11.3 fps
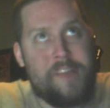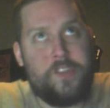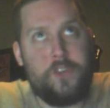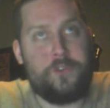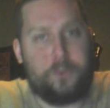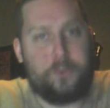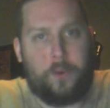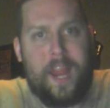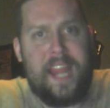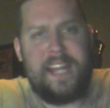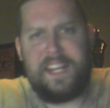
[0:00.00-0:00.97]
as you
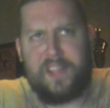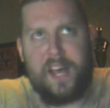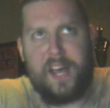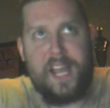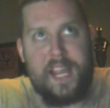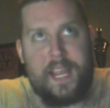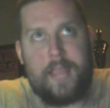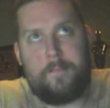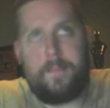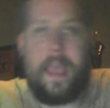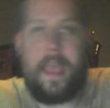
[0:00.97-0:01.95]
train in,
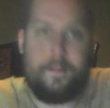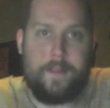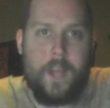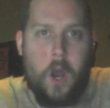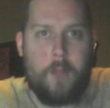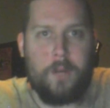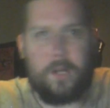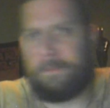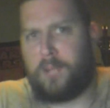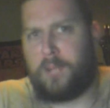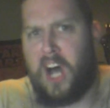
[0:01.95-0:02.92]
like, heavy
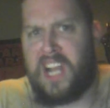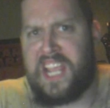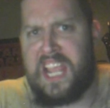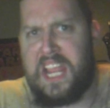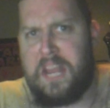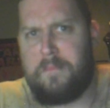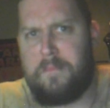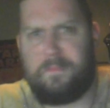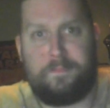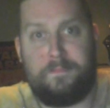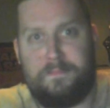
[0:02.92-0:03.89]
armor, blocking,